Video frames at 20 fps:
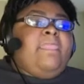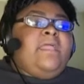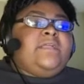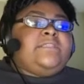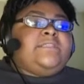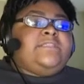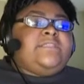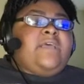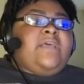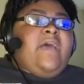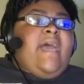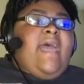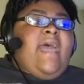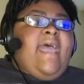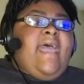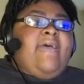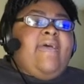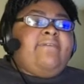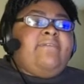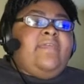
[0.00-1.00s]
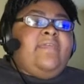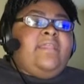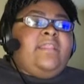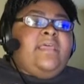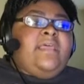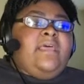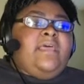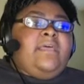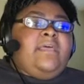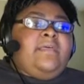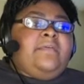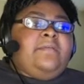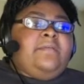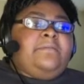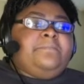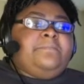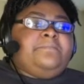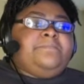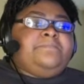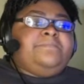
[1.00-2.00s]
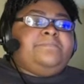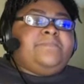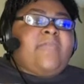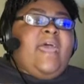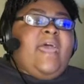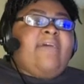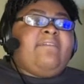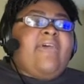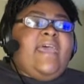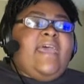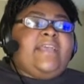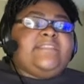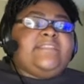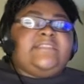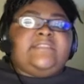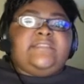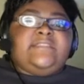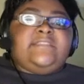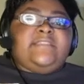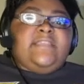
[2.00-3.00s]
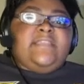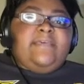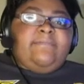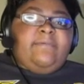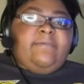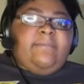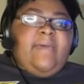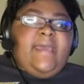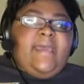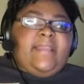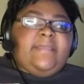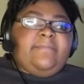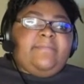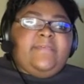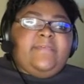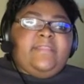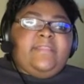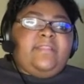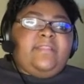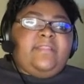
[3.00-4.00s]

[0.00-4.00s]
So I haven't I've asked them about it, but